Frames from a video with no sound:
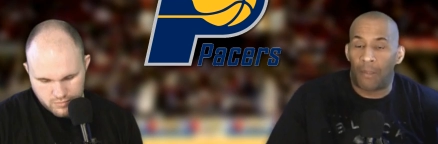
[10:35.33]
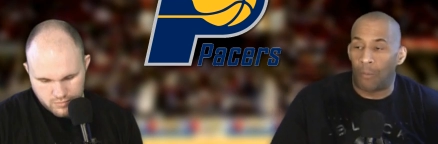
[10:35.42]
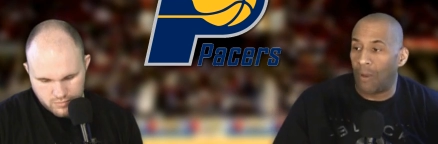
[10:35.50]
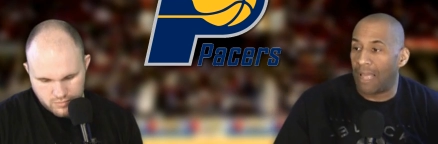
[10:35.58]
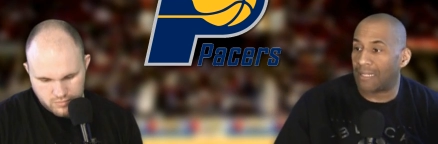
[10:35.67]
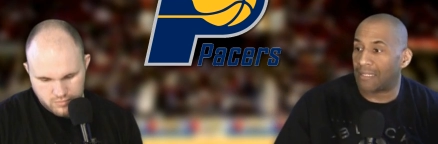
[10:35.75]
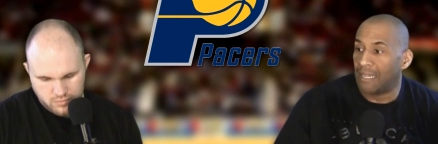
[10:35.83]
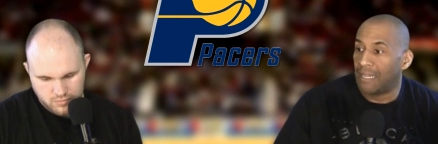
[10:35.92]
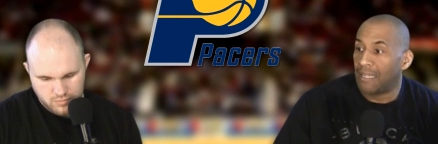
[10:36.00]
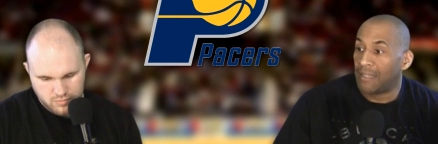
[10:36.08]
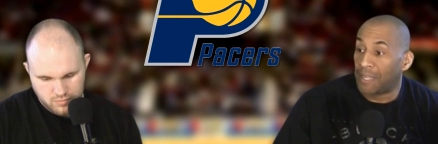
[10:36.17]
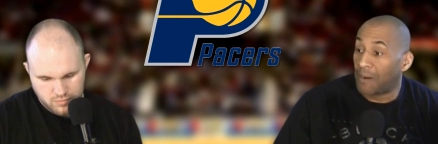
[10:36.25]
Speaker 1: of the West.
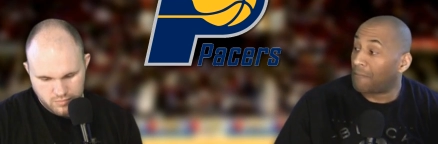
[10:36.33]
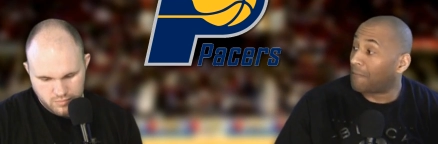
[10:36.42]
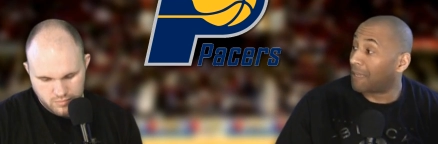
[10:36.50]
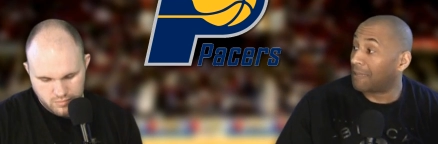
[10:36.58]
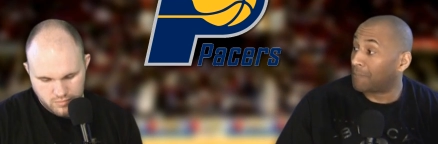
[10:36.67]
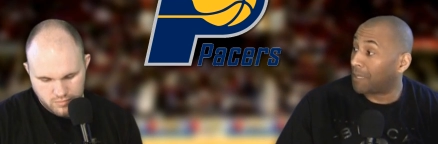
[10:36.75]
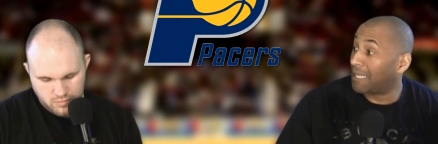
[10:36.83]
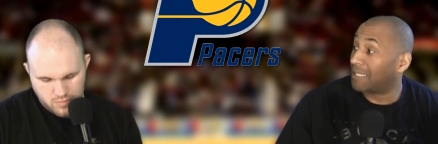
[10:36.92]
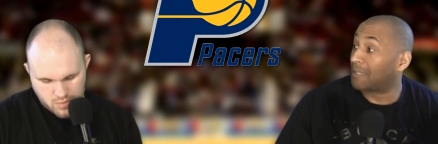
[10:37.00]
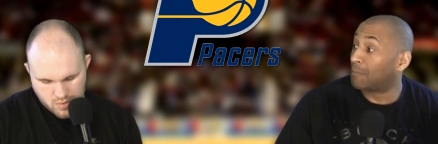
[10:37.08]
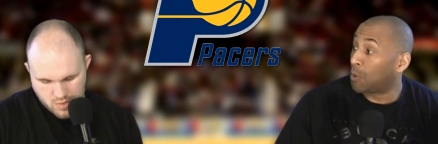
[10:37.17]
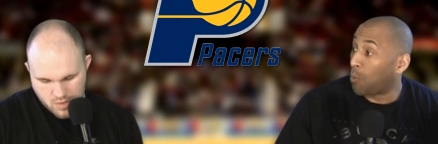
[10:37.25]
They're fucking playing
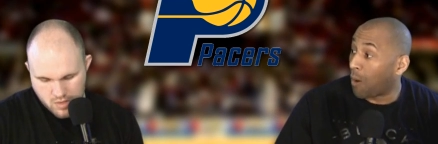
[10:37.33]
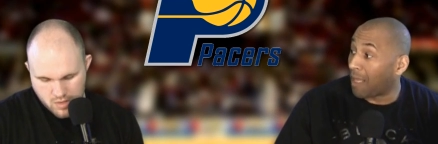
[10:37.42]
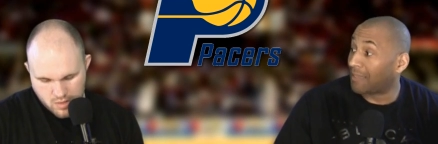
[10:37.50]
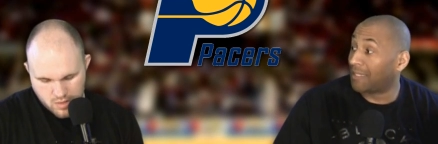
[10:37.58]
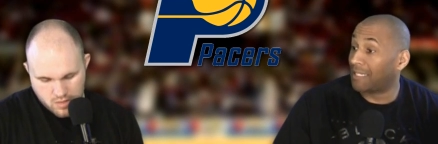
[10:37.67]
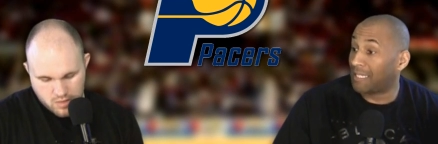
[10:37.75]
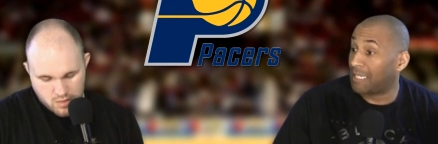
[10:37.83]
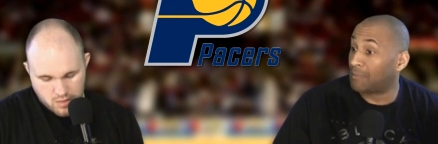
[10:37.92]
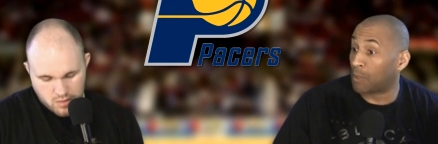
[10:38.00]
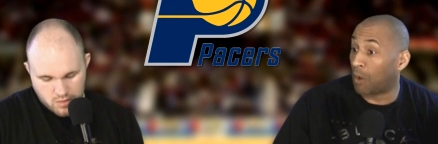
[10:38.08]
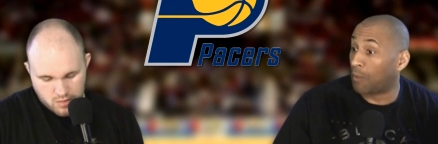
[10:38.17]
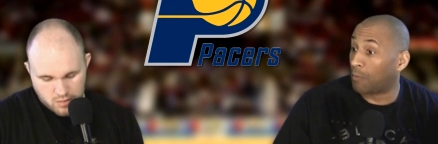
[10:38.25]
some quality
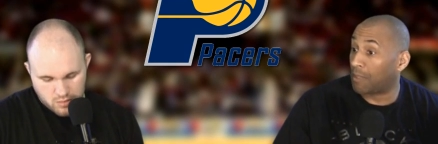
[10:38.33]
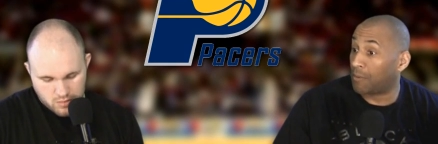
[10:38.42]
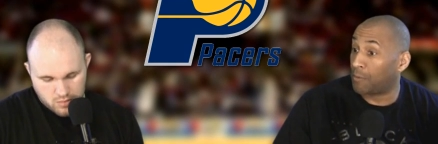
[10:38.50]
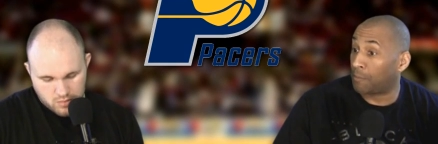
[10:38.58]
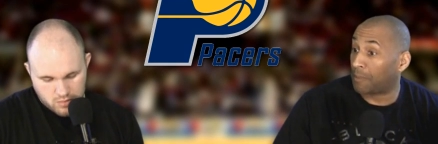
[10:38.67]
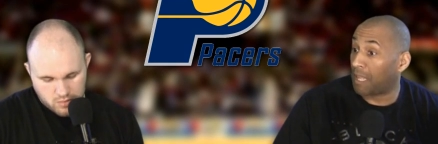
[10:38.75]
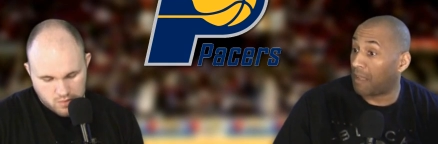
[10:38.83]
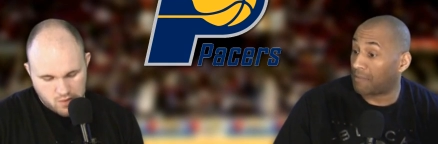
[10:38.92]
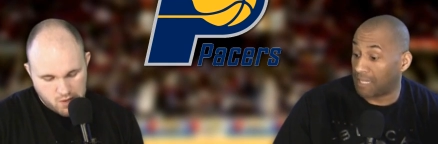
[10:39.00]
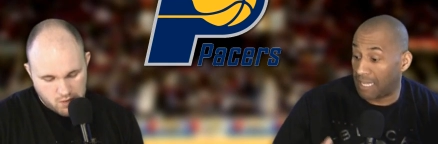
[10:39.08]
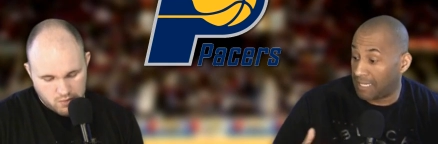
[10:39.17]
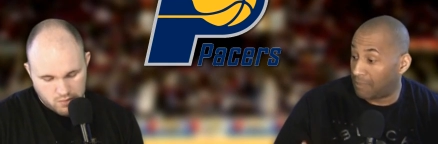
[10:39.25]
teams all the way through the playoffs.
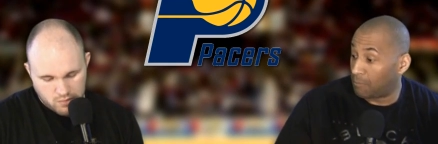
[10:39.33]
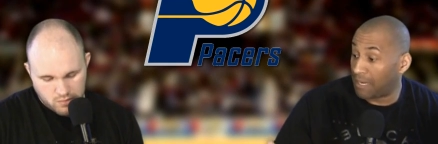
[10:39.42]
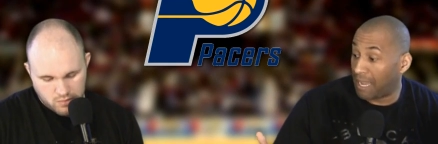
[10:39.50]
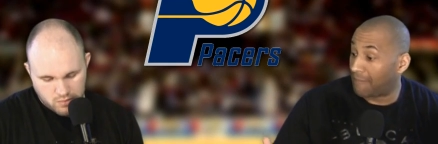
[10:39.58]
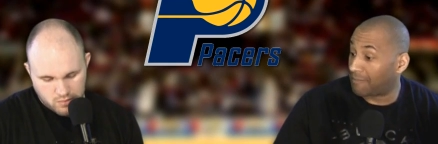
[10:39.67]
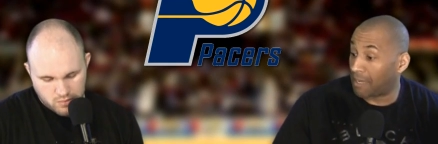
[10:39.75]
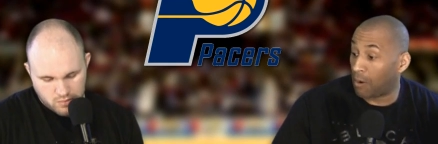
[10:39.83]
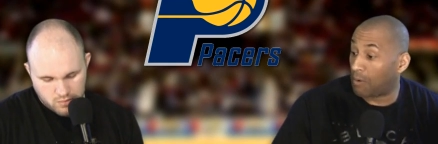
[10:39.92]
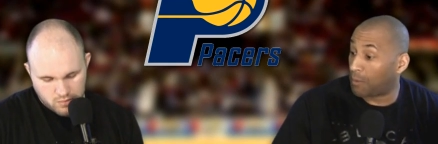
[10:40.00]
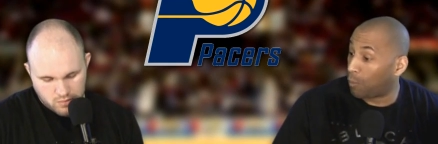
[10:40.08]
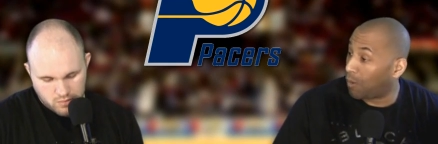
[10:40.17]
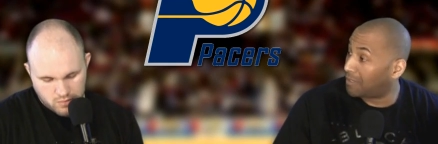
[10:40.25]
Yeah. And then when they have to go
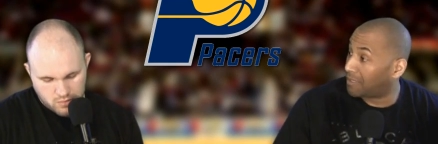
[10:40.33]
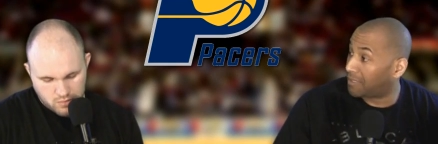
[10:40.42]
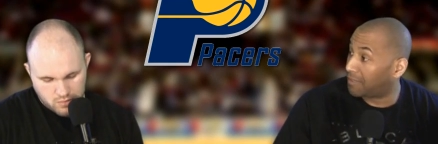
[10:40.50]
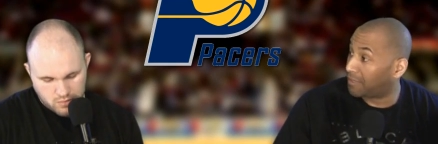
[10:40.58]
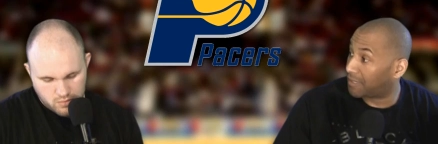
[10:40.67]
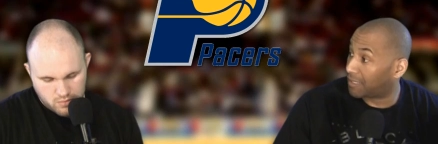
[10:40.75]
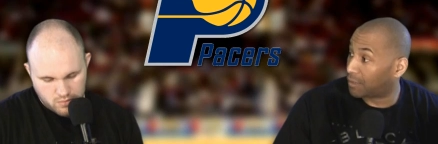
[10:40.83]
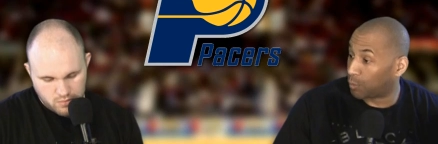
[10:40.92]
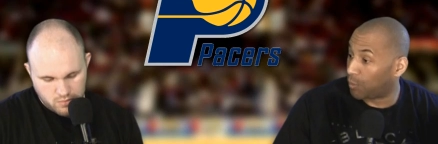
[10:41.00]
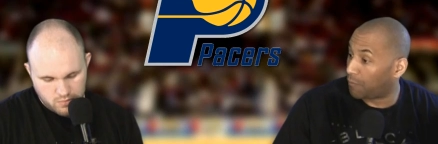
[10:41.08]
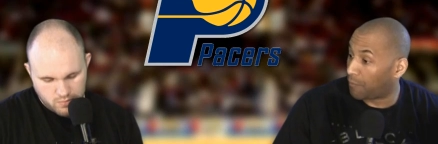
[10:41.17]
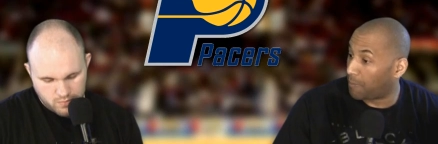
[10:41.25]
into one series against the
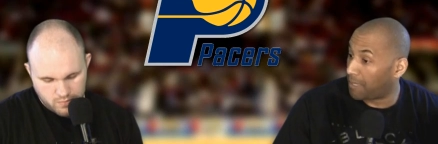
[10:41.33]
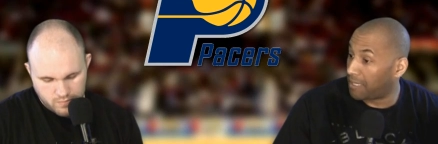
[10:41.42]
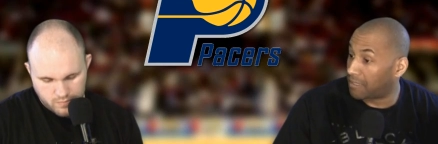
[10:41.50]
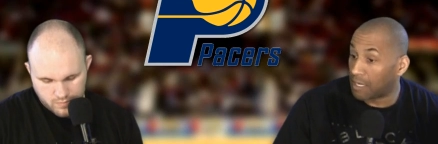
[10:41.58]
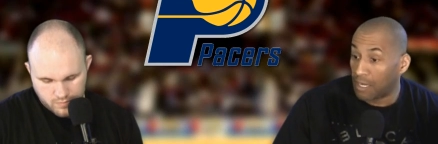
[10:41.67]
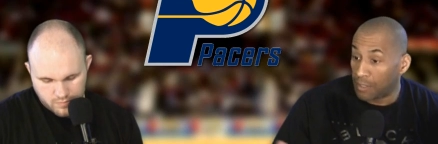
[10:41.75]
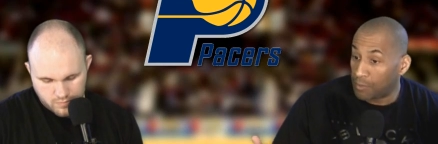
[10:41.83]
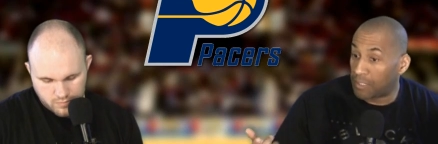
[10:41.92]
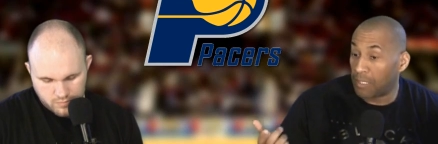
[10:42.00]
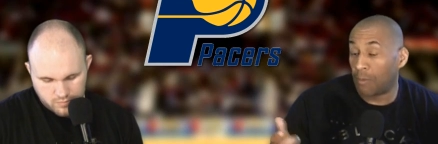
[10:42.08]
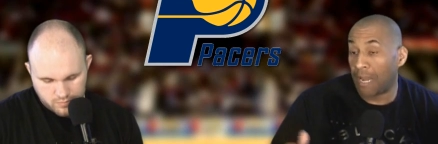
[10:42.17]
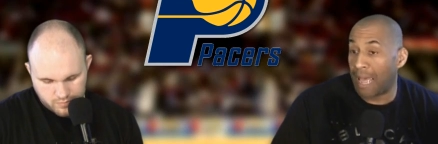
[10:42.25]
one from the East, you
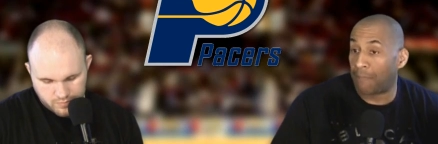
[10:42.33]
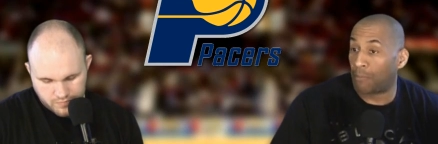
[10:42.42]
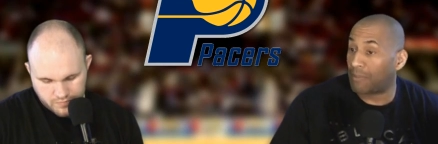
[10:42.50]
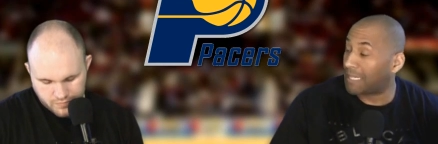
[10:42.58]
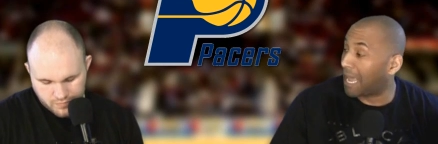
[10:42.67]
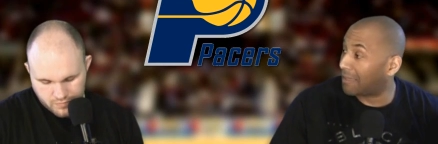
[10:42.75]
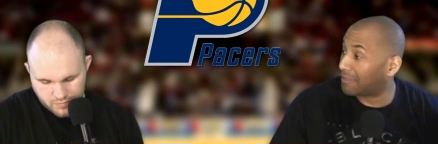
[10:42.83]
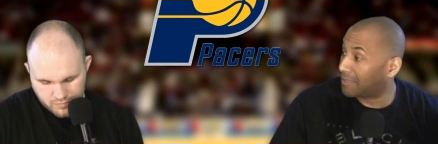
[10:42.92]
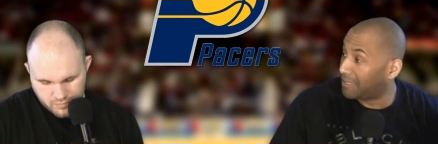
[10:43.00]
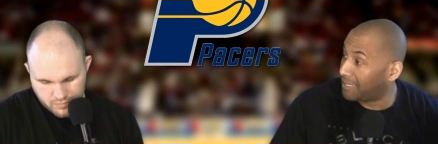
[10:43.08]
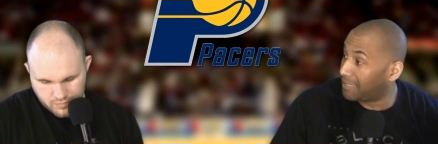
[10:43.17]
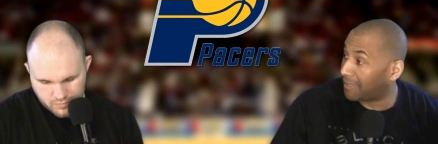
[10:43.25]
see what happened with Dallas
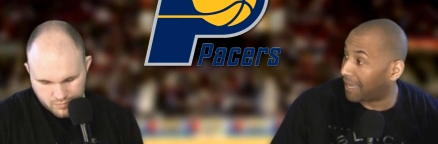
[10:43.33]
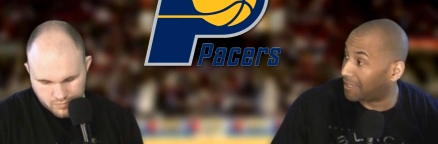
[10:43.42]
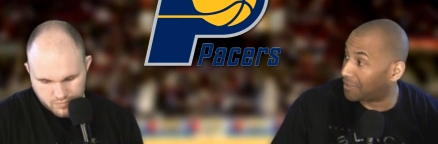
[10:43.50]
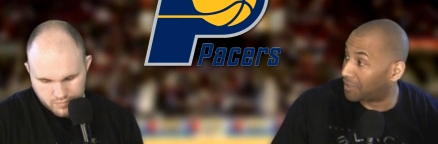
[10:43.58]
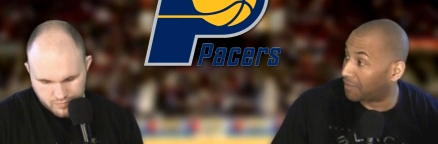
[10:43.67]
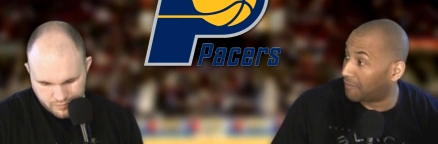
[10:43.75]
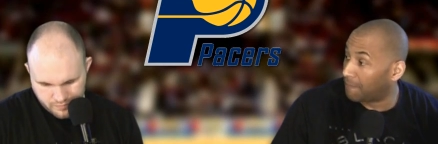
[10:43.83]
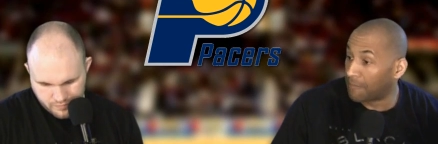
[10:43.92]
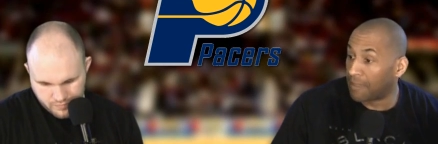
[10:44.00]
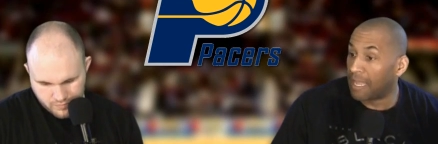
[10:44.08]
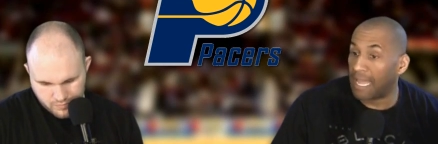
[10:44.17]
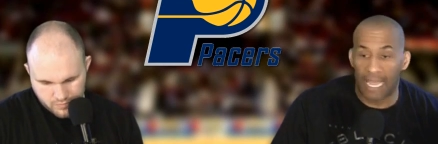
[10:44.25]
and the Heat last year.
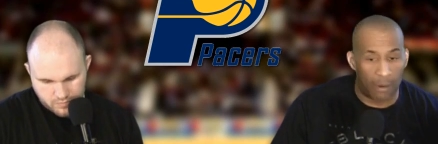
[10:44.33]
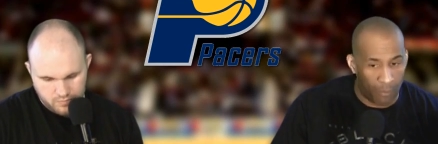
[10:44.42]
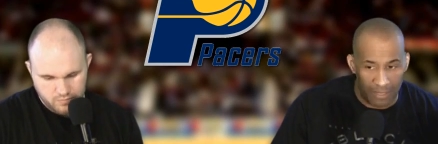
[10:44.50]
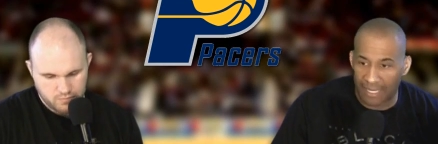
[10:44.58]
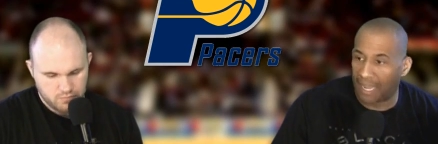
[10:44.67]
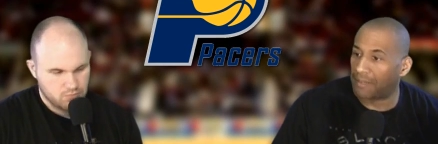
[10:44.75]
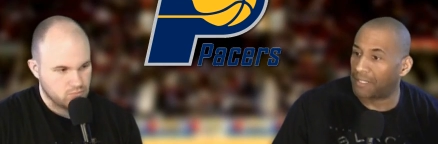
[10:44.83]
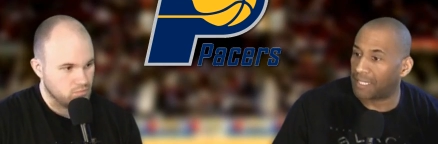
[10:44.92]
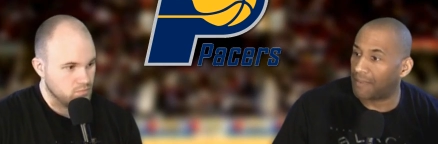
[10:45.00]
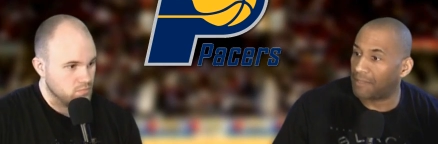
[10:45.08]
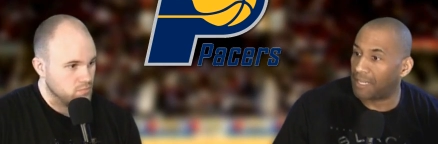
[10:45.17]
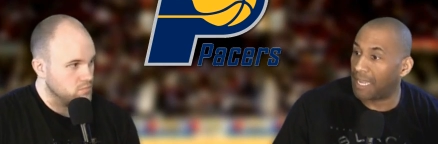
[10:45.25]
Mm-hmm. It went down to
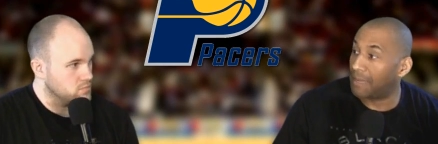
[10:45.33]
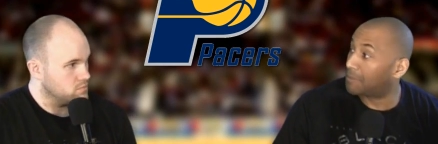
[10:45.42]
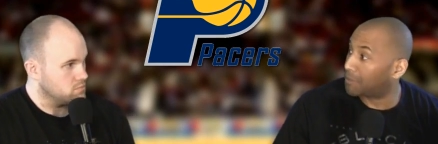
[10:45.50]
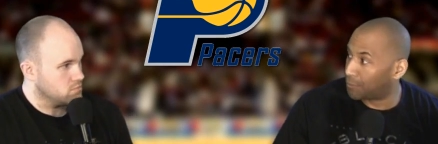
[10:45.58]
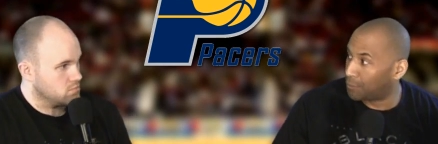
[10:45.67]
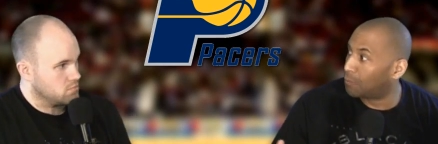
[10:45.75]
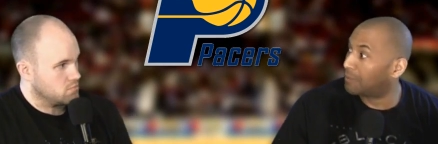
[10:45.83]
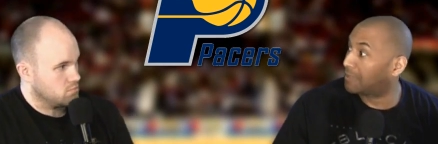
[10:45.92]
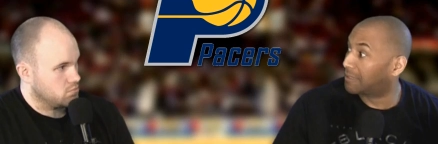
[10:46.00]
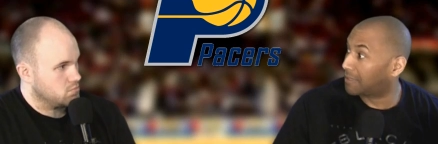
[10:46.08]
7 games, and who wins